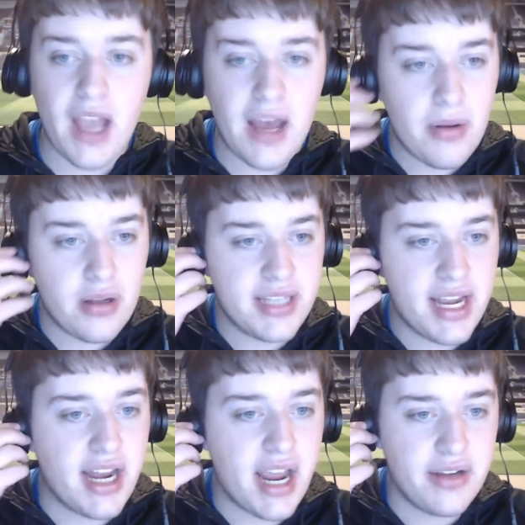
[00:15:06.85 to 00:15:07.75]
Uh, Paul
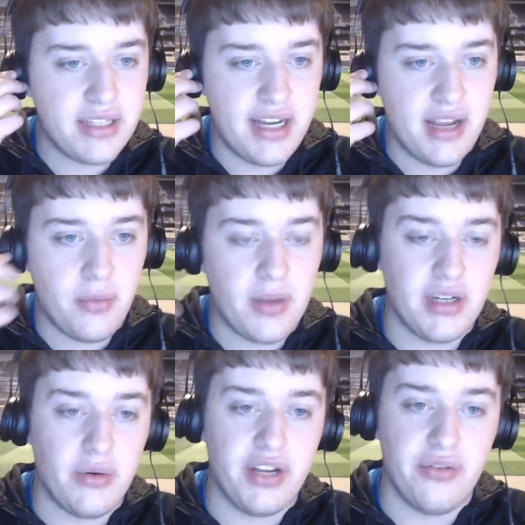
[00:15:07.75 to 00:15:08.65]
saying on Eriksen, he
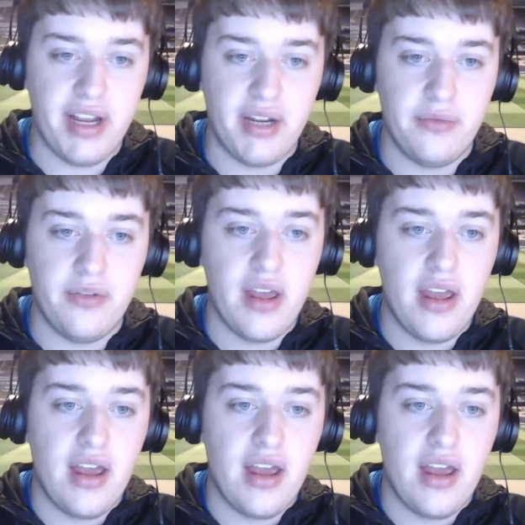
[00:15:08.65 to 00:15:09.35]
wasn't only creative,